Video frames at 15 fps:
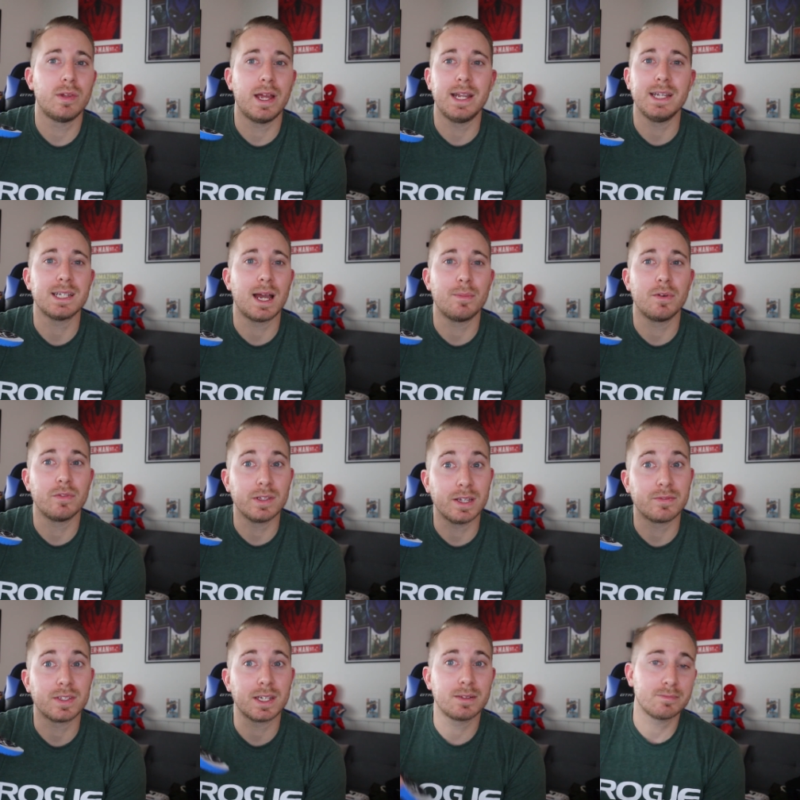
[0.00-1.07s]
any type of
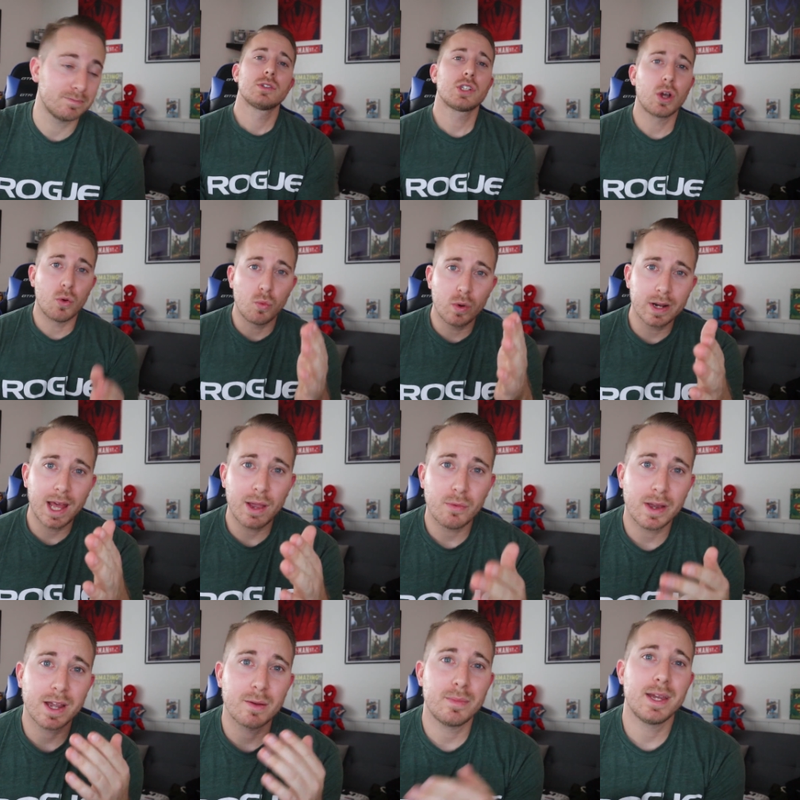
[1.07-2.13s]
lifting. So would I
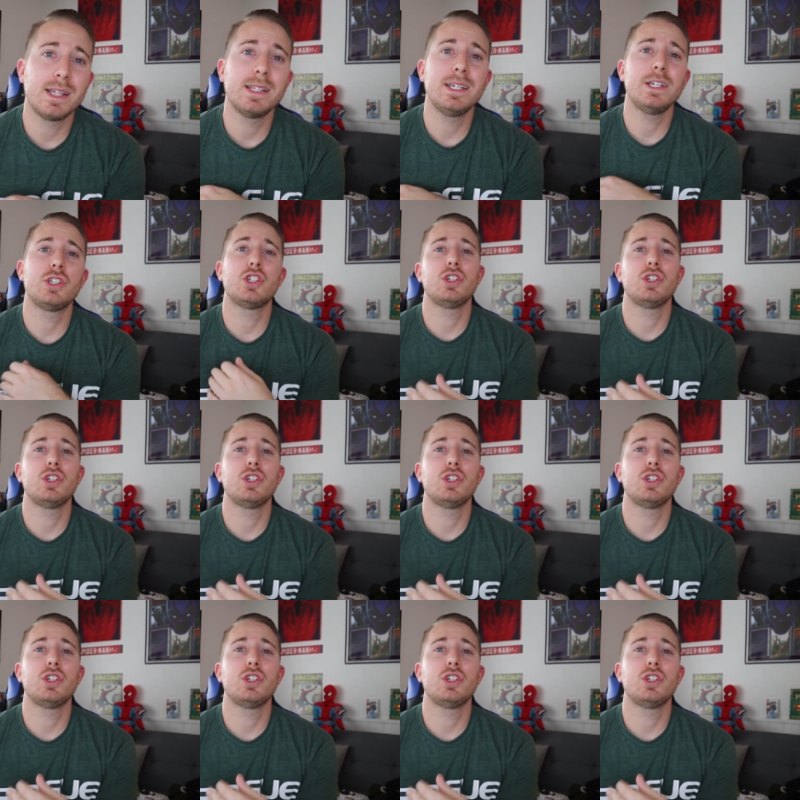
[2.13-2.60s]
recommend these